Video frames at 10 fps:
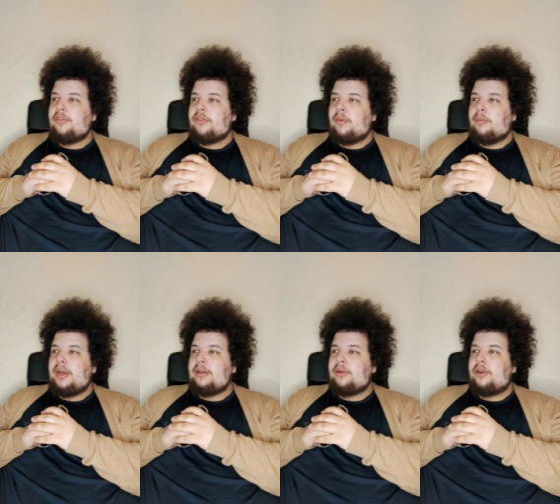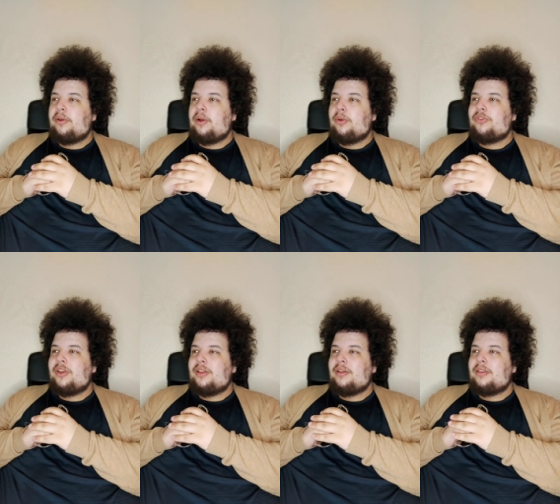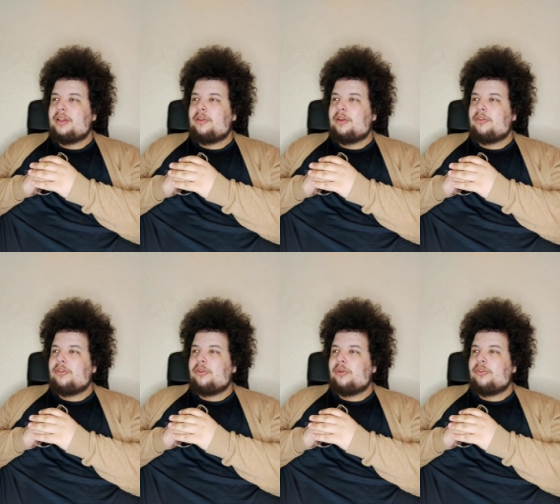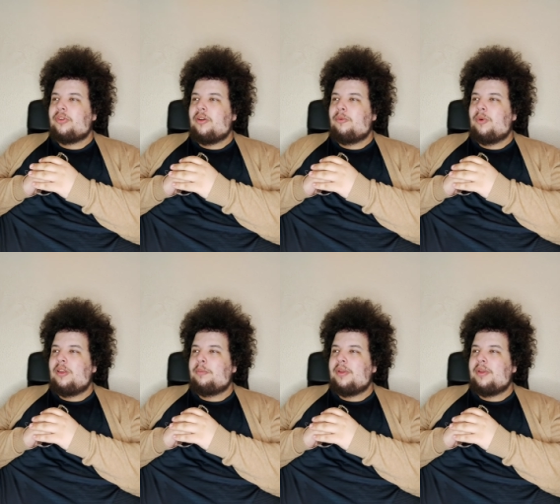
It's just a minor curiosity, nothing to concern yourself with,